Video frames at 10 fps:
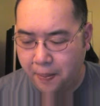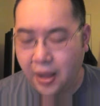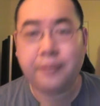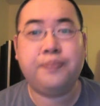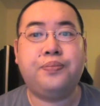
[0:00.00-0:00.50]

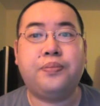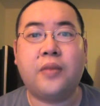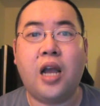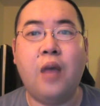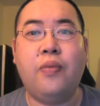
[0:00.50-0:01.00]
But
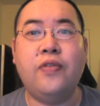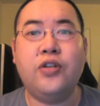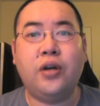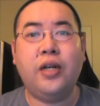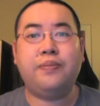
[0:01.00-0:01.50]
I hope you've
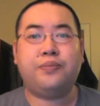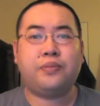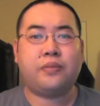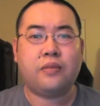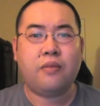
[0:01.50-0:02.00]
enjoyed
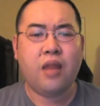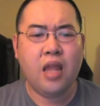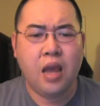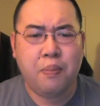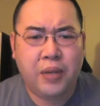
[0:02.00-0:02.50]

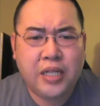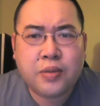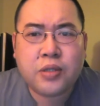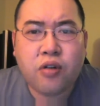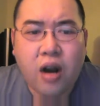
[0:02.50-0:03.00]
it.
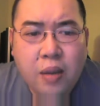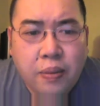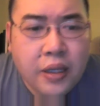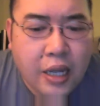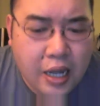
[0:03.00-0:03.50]
Please
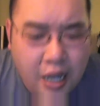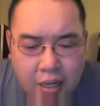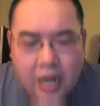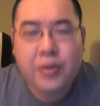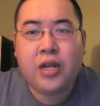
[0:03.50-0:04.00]
subscribe,
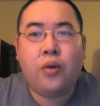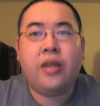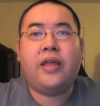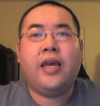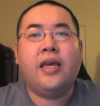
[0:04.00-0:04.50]
let me know
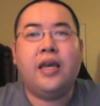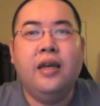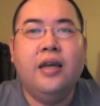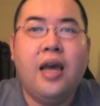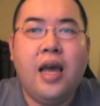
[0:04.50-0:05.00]
what you think,
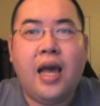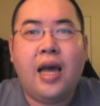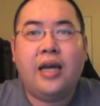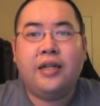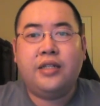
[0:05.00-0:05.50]

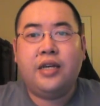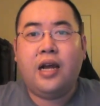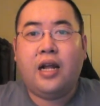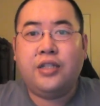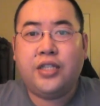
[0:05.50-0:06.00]
and
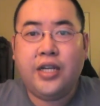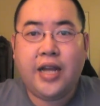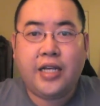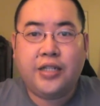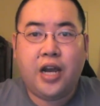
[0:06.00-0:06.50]
I'll see
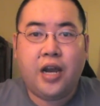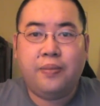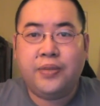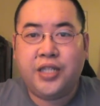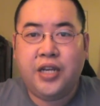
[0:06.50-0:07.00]
you next
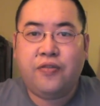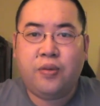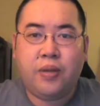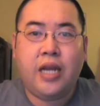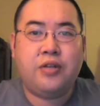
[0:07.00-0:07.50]
time. Chief
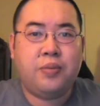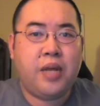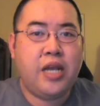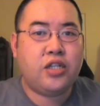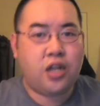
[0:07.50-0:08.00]

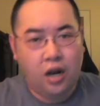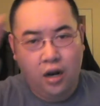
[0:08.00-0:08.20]
88888